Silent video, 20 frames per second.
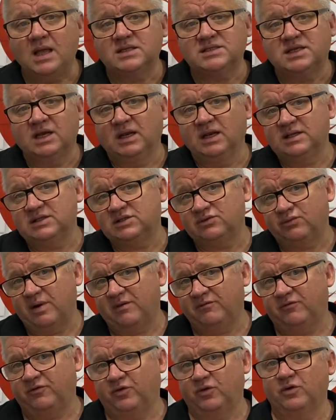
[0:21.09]
So let's
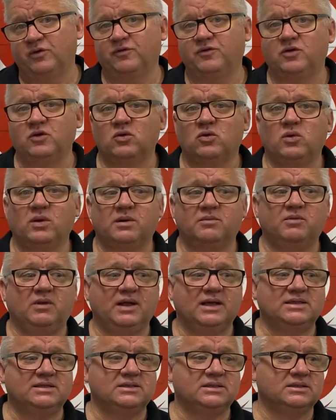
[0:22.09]
run through a few quick
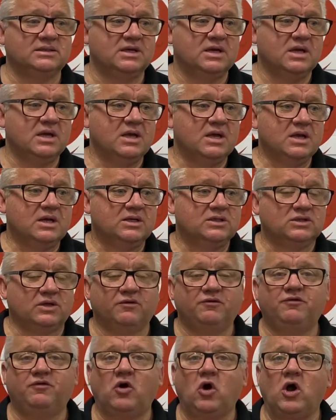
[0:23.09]
places. So
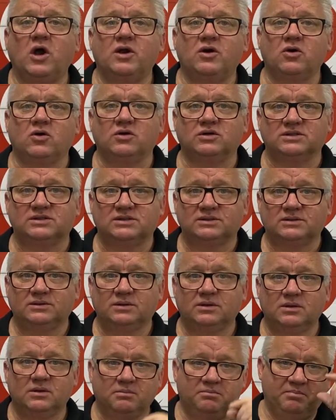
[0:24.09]
fire doors,
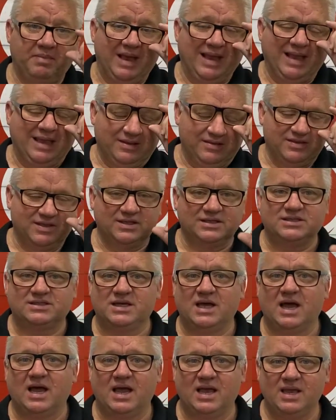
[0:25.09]
back in the
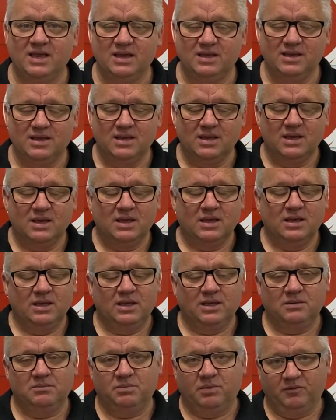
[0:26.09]
day,
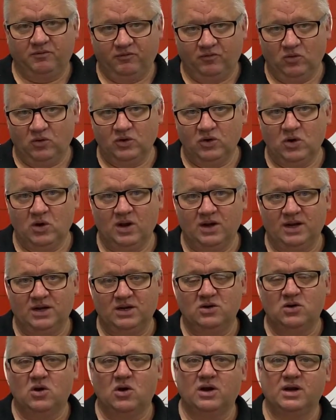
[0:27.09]
before
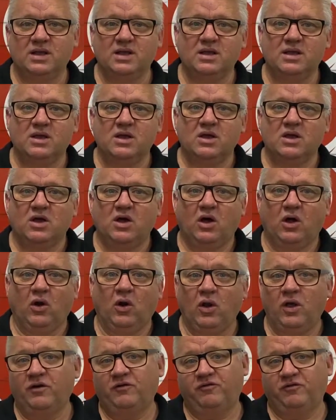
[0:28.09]
1990, a
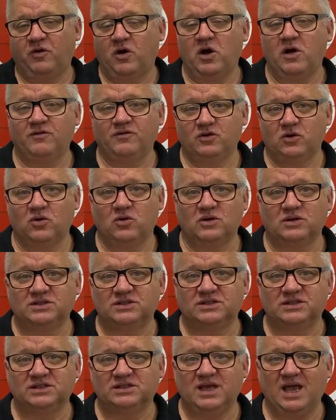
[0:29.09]
lot of fire
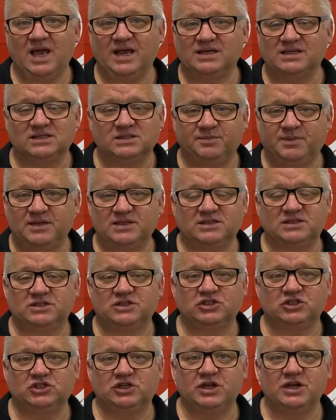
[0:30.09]
doors just had asbestos
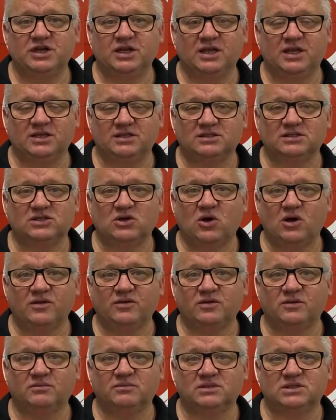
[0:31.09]
sheeting inside
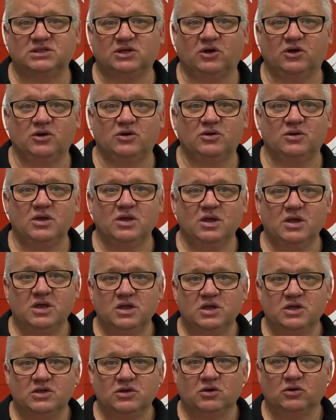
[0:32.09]
them. So
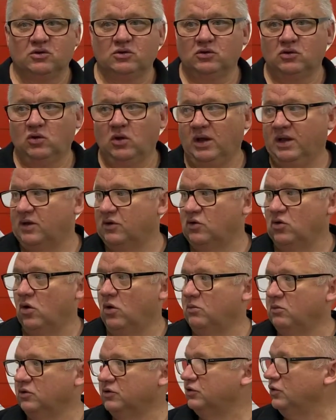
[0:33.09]
you, like a
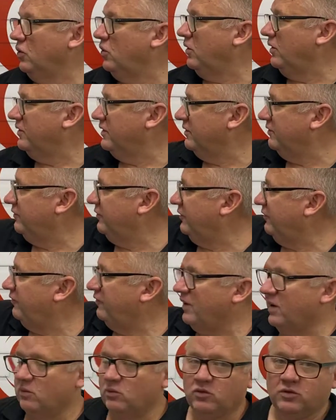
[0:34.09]
normal door, the
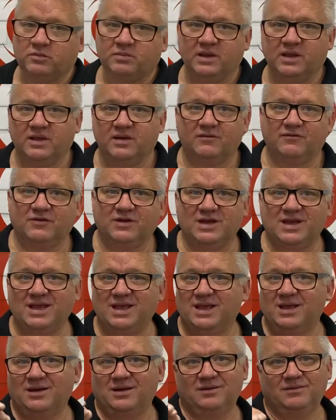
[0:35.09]
front would be a
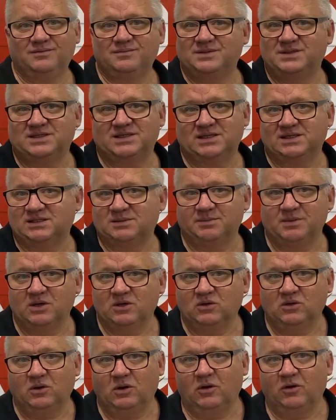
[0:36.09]
veneer,
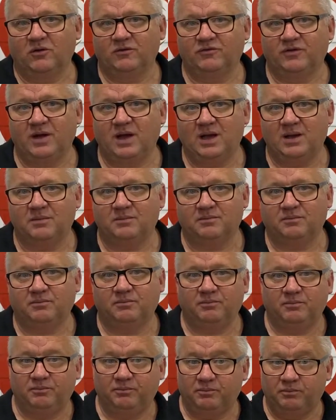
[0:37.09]
6mm of
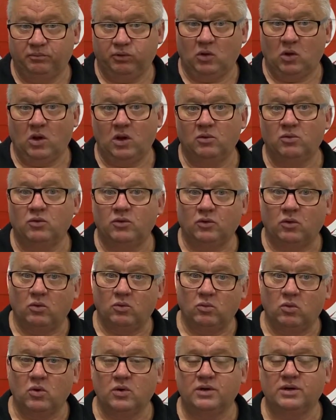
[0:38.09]
plywood or
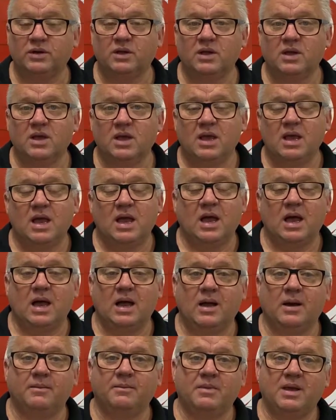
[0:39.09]
wood,
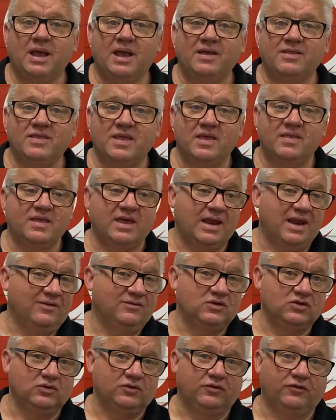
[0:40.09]
and then they'd
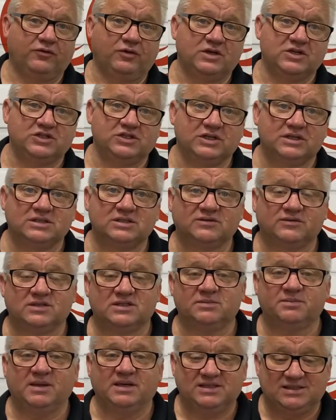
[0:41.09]
have 2 or 3 sheets of
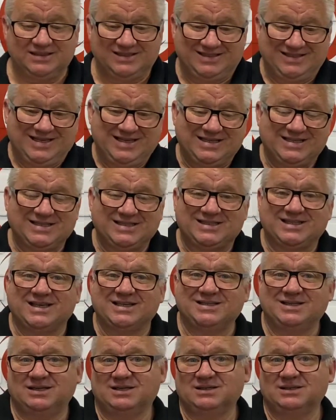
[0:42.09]
asbestos in the
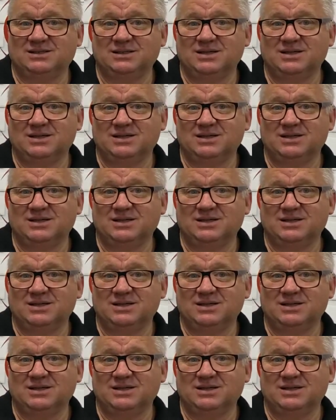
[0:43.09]
center.